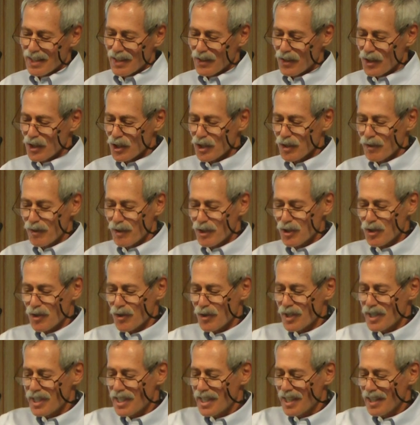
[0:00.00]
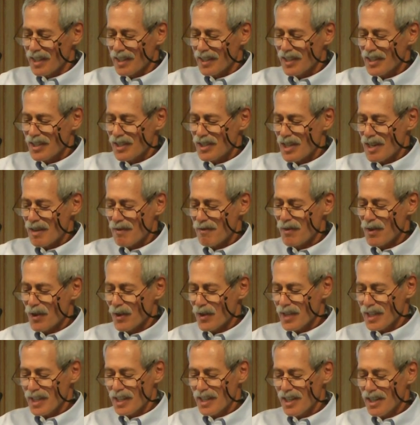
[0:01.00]
those of us who are delegates have
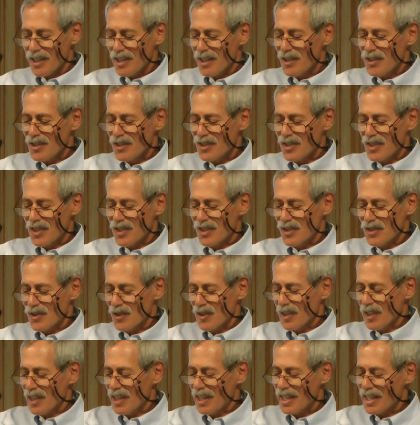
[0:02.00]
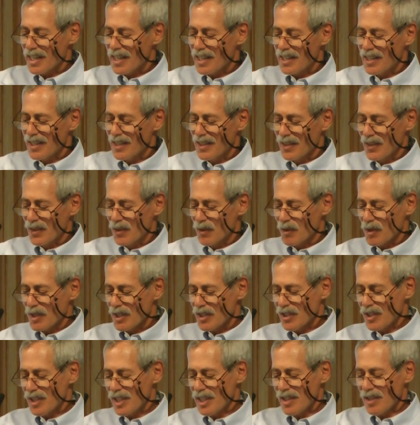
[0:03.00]
voting cards, sort of like the
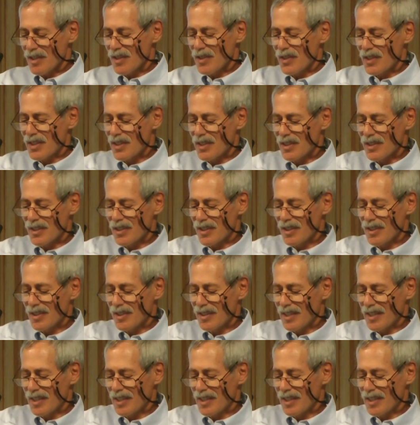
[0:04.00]
ones here that